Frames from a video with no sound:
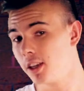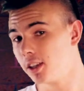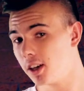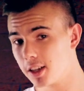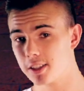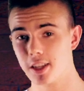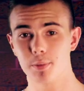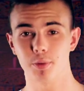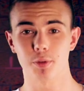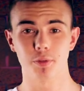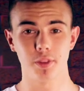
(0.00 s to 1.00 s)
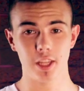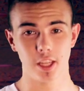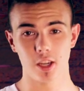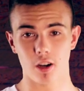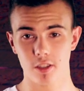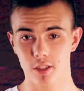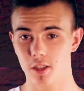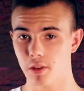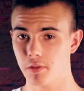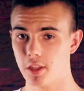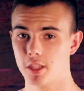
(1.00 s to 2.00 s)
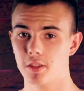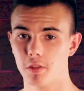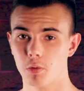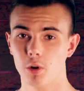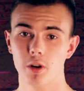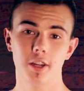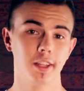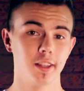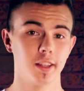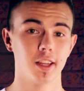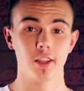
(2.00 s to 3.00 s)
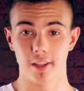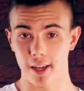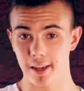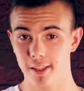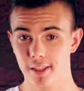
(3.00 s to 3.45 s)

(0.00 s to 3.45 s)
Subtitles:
Good example, the causes of the Civil War in the United